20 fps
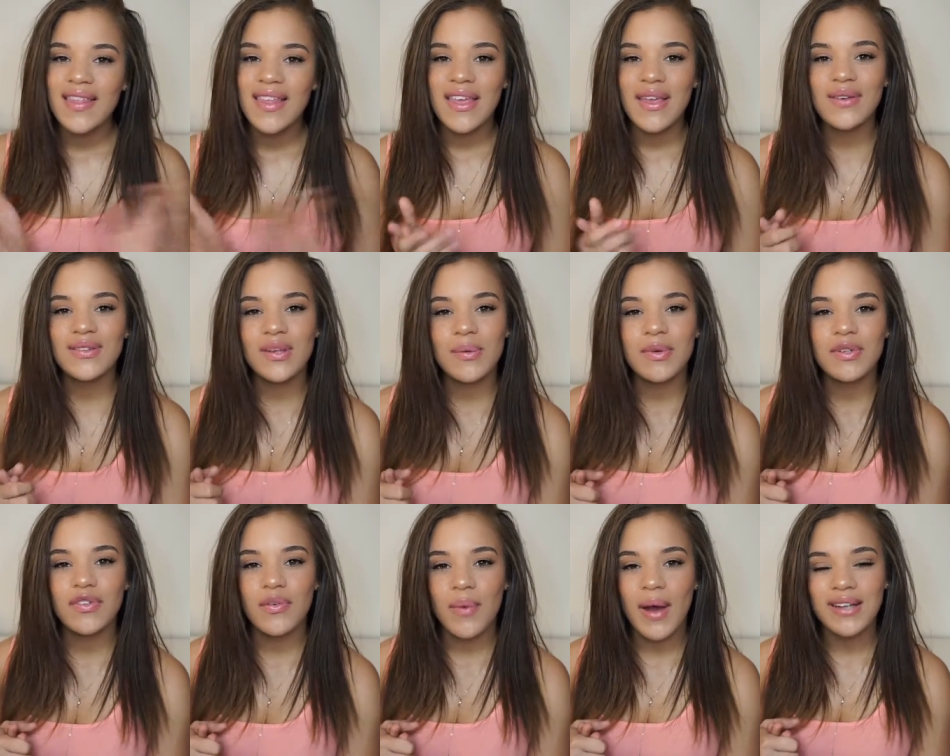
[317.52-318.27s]
Thank you so
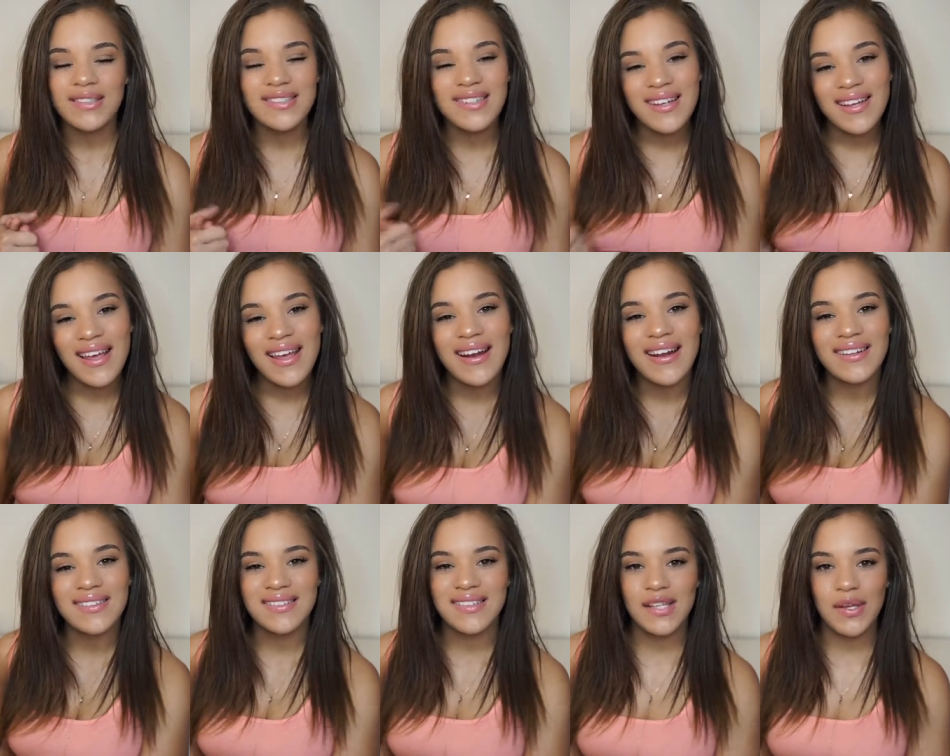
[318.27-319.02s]
much for watching,
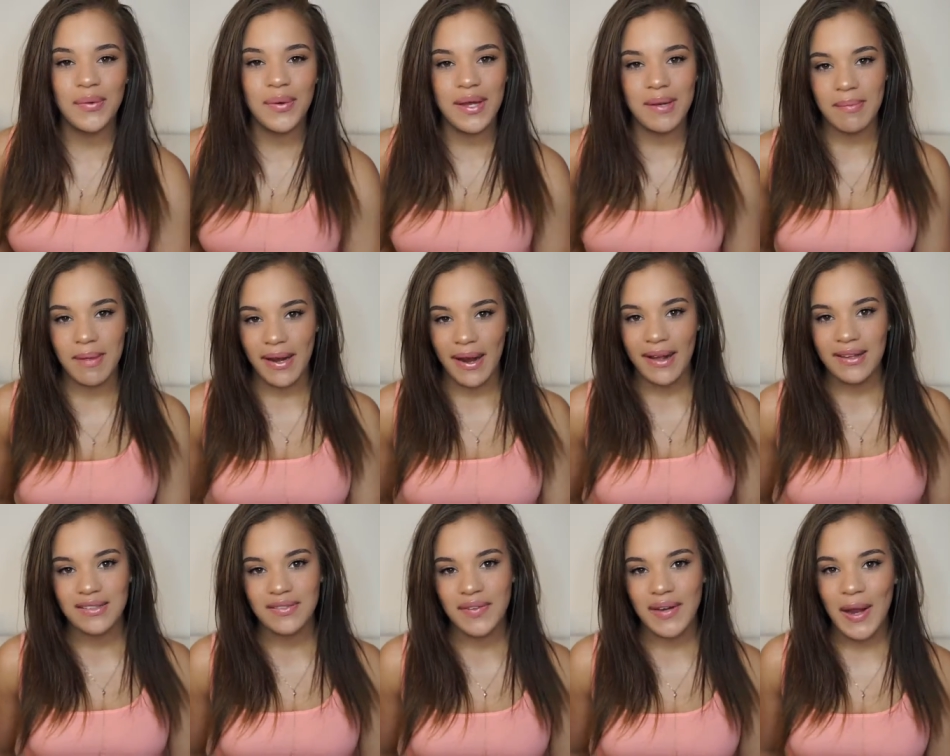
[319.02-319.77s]
and I'll see you in my
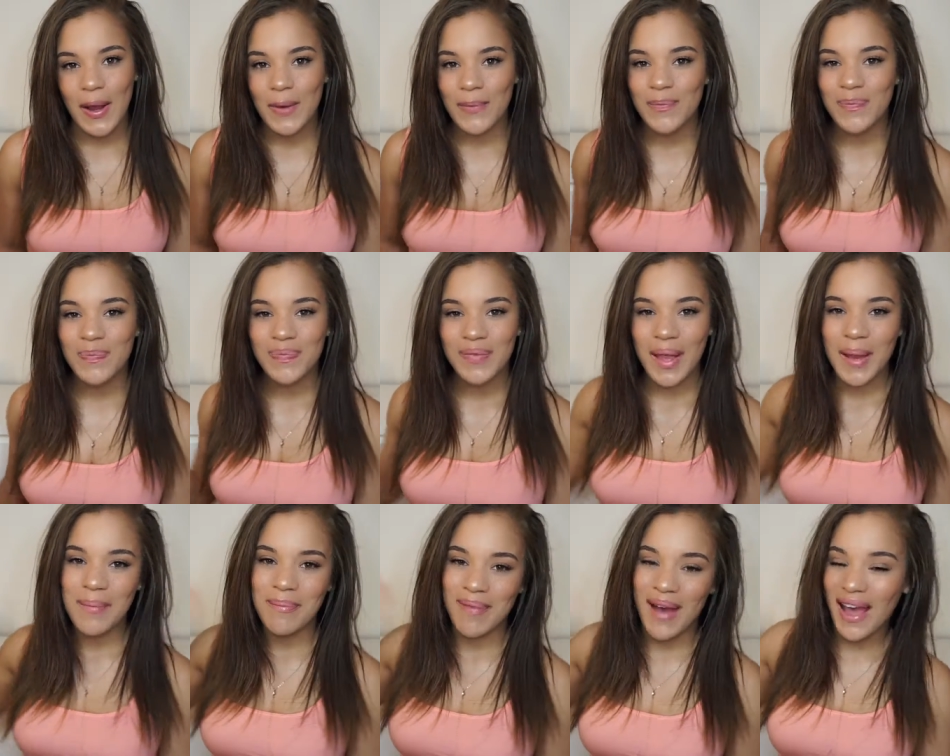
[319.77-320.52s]
next video.
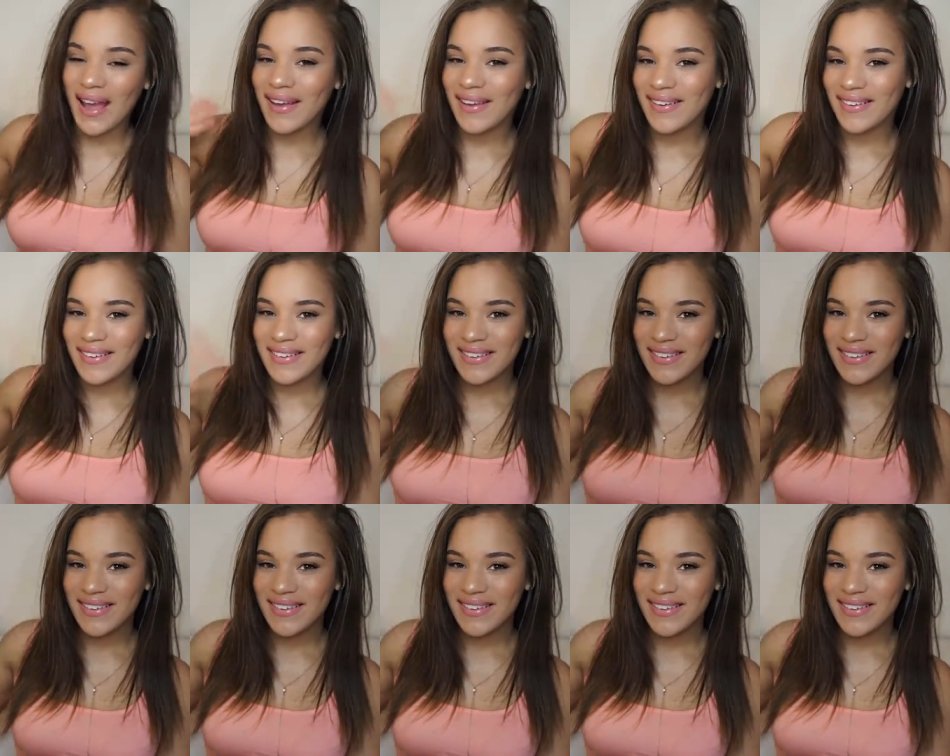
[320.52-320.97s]
Bye!